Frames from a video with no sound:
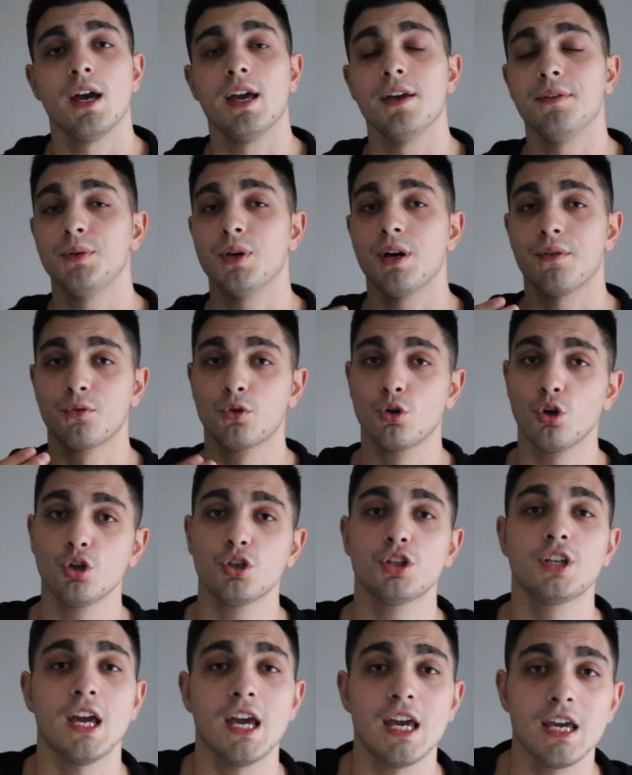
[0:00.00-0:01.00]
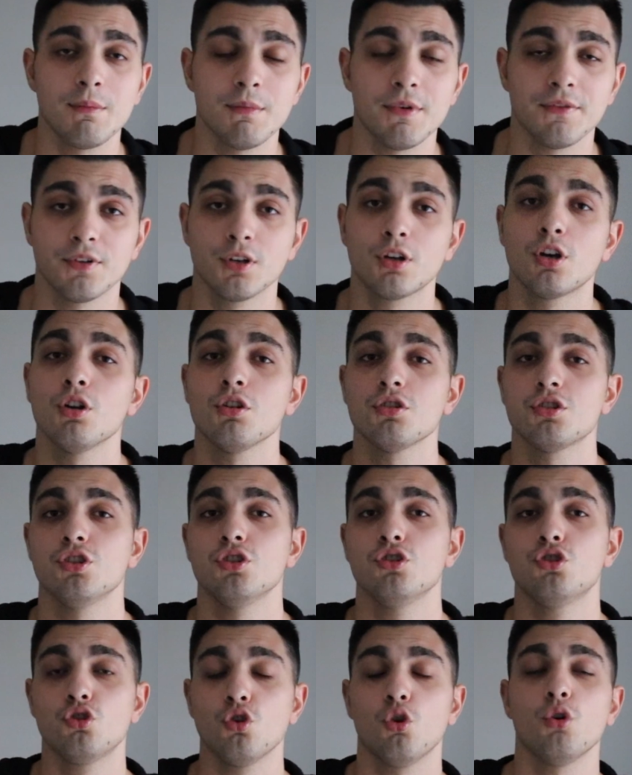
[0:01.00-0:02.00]
If you have good game, if the girl's
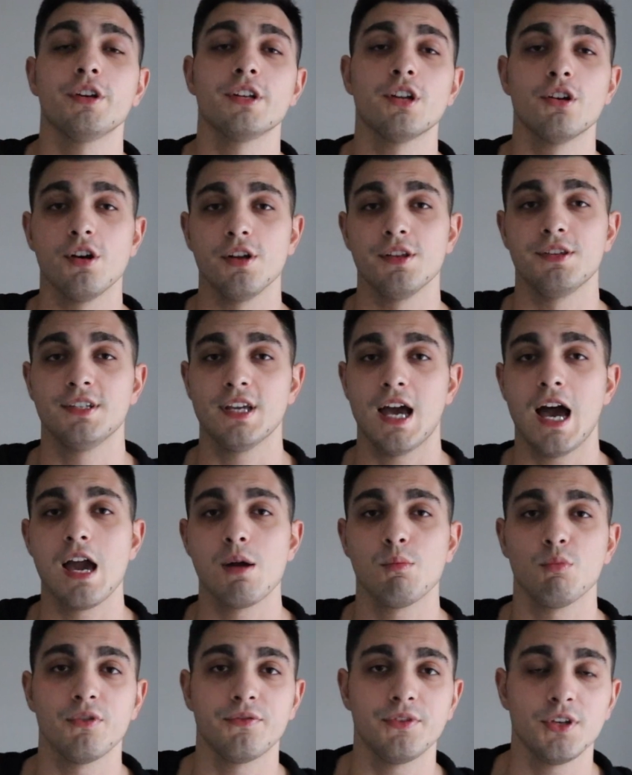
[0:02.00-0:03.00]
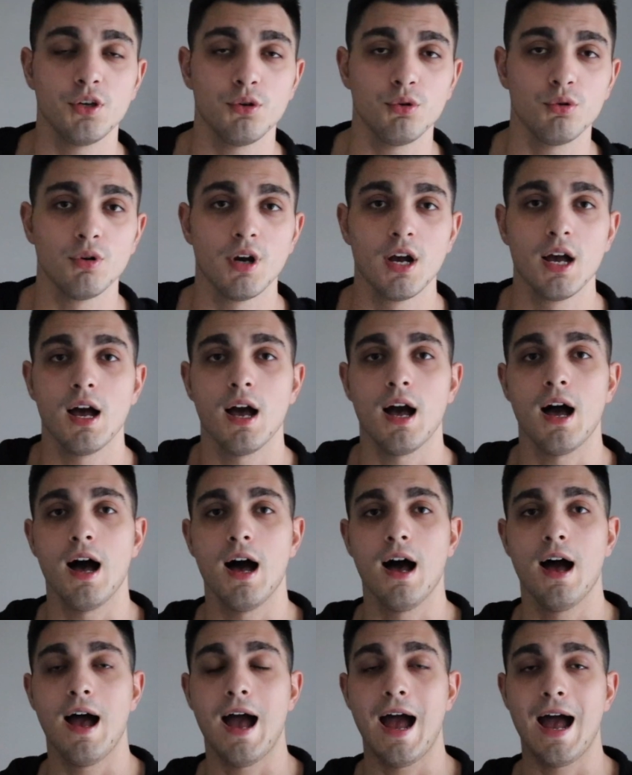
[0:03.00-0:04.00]
enjoying her time with you,
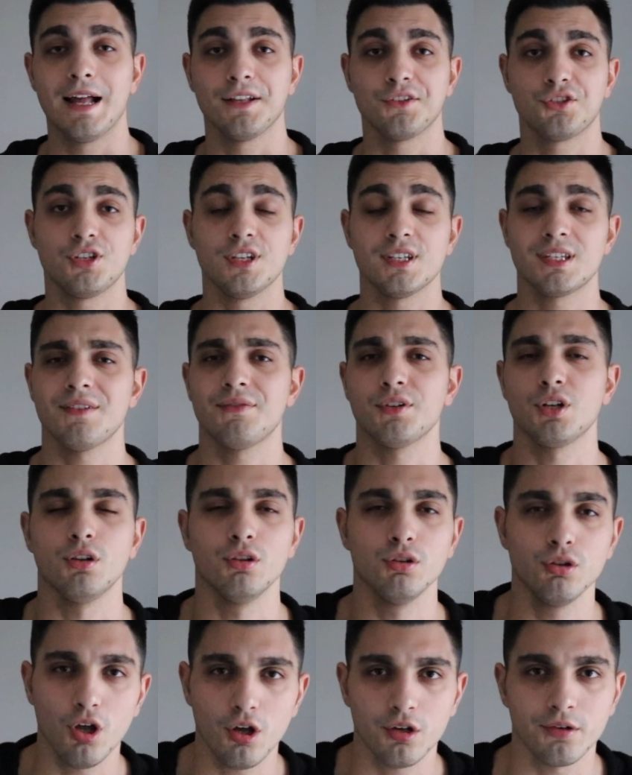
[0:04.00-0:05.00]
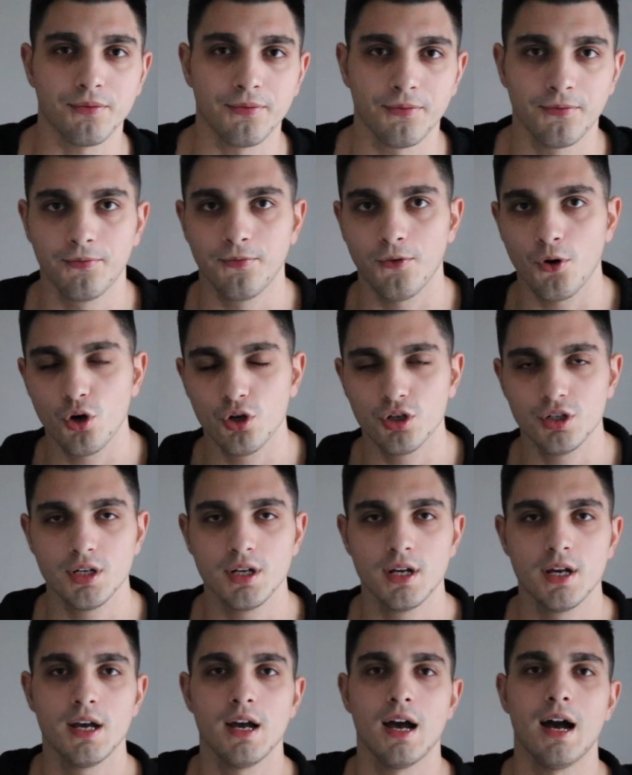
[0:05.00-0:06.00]
and she's having a lot of fun
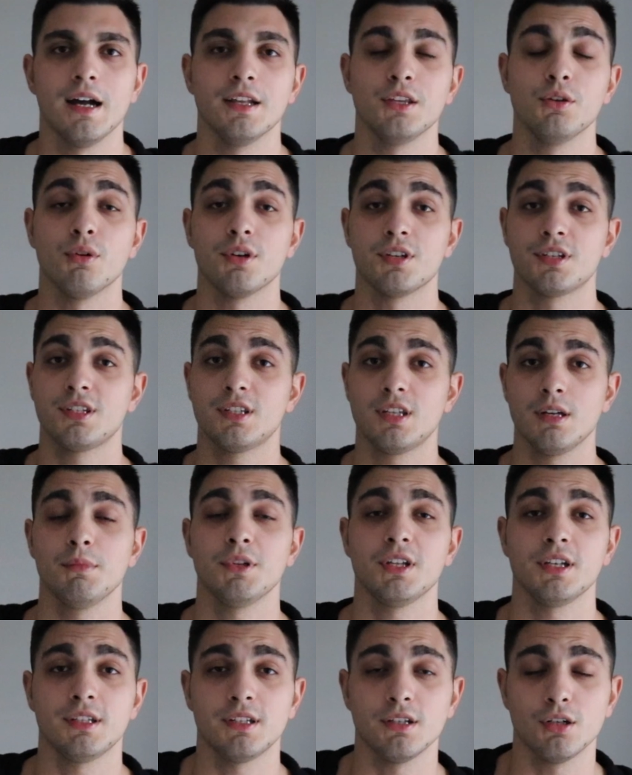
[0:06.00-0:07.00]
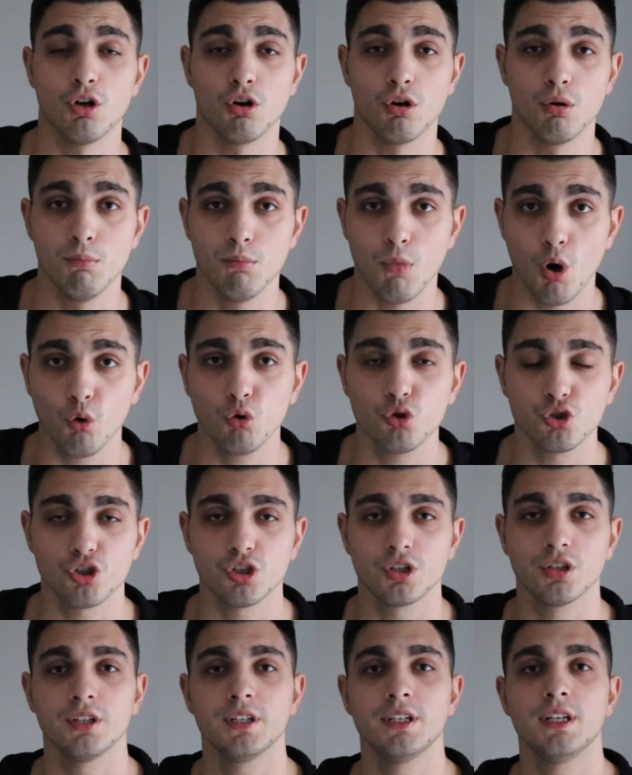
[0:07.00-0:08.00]
and you are stimulating her
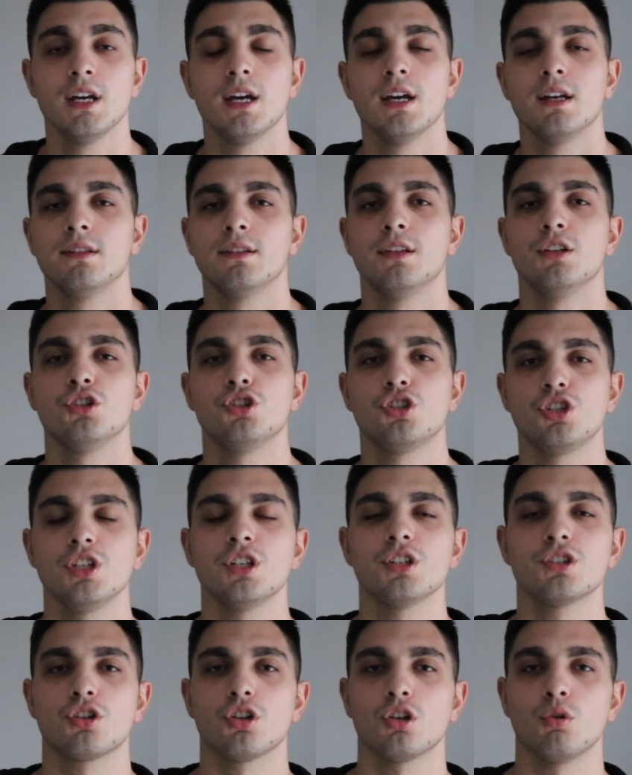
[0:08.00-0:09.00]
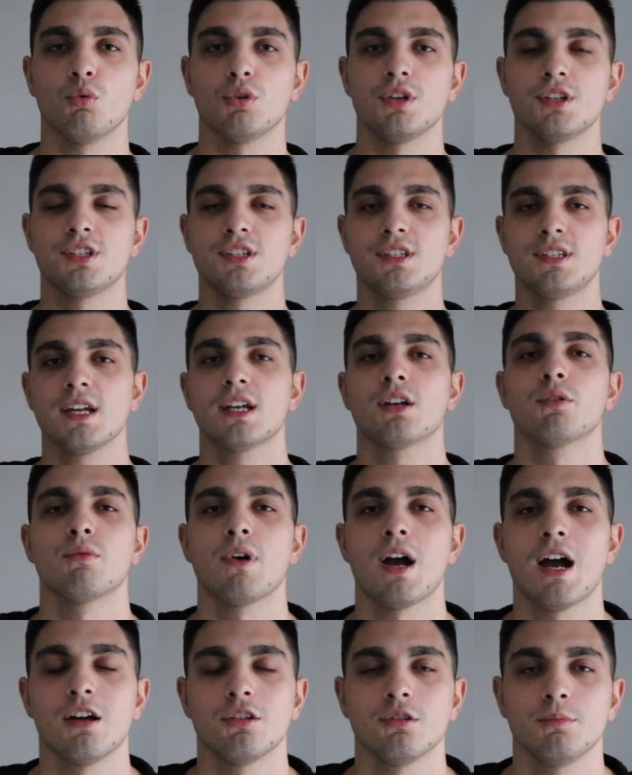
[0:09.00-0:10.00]
emotionally, then she is going to want to stick
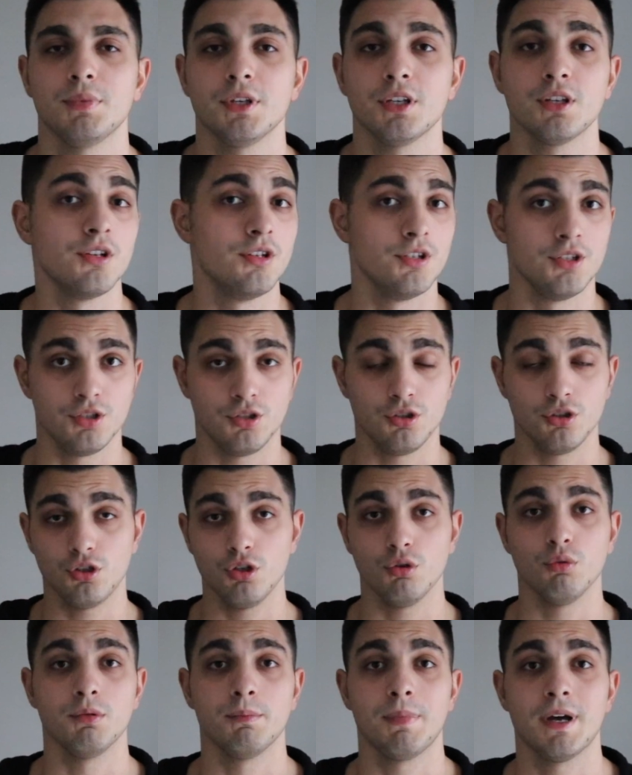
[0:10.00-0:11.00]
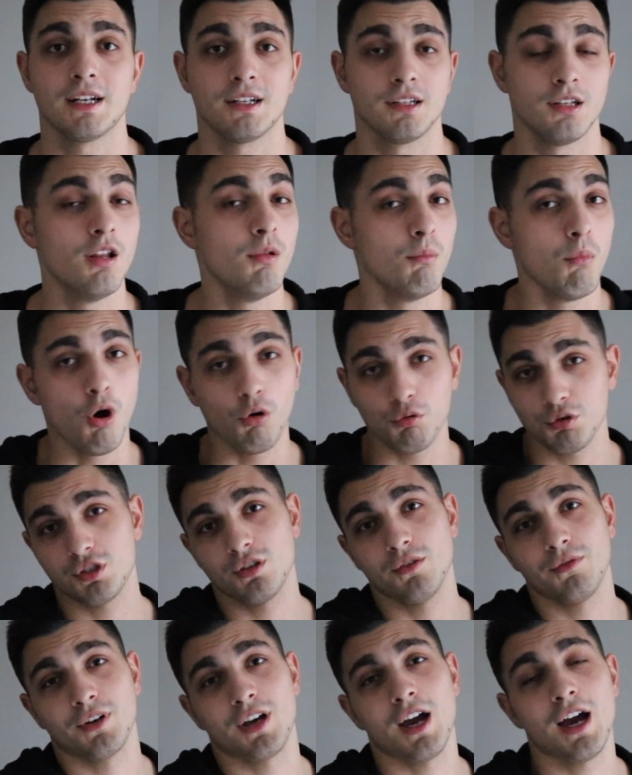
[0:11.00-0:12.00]
around because you're doing better than most
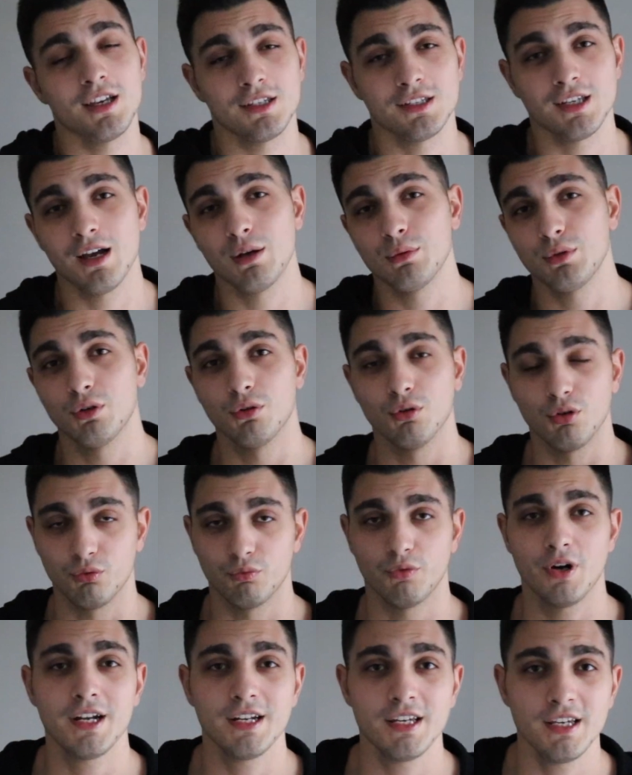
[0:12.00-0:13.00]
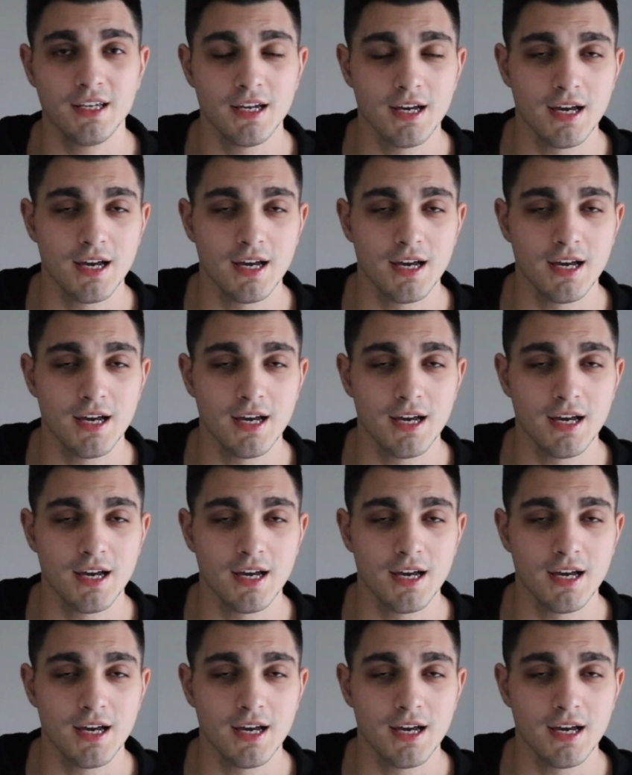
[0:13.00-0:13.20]
of the guys out there already.